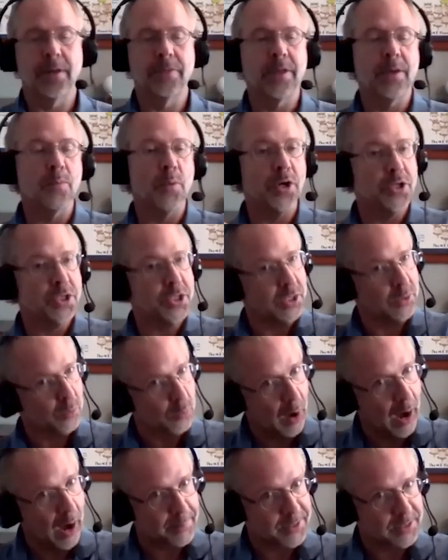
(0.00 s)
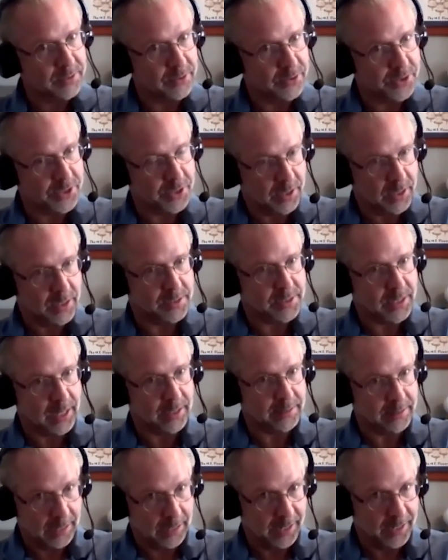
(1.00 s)
Yeah. And then when you see a rabbit, there's the
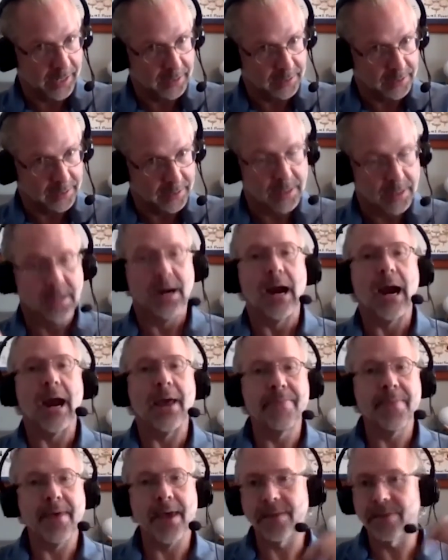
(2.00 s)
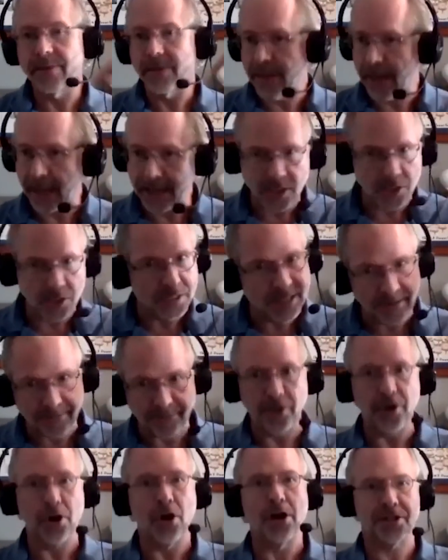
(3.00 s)
contact there. Right. And then that's
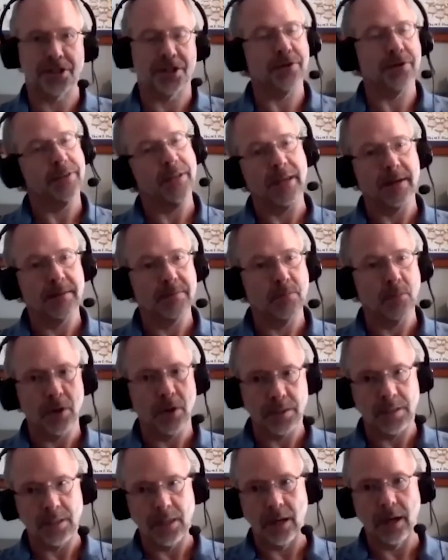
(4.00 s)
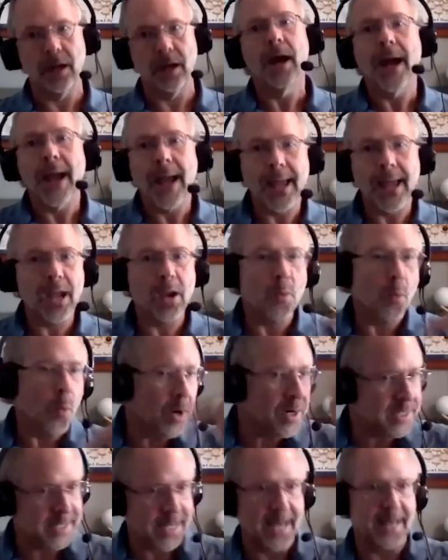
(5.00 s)
different also than with the, hey,
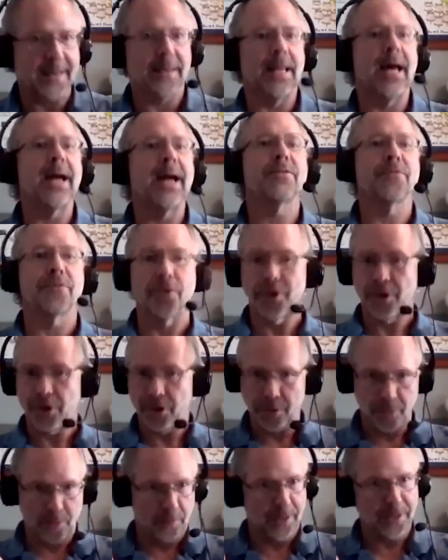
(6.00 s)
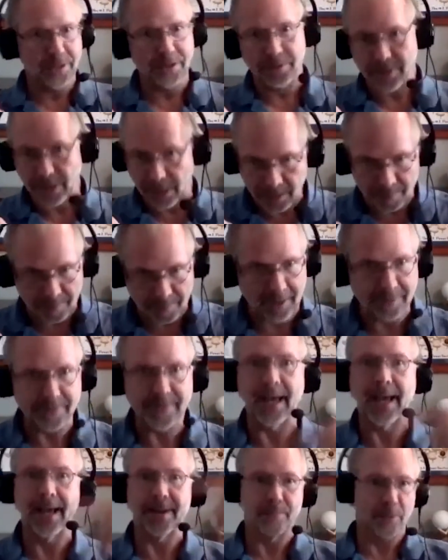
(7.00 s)
what is that like for you when you think about
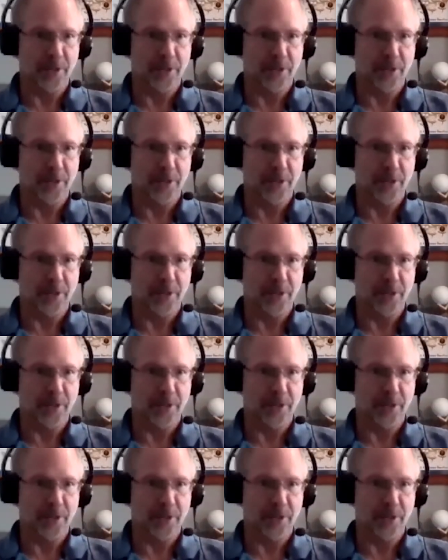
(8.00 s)
that?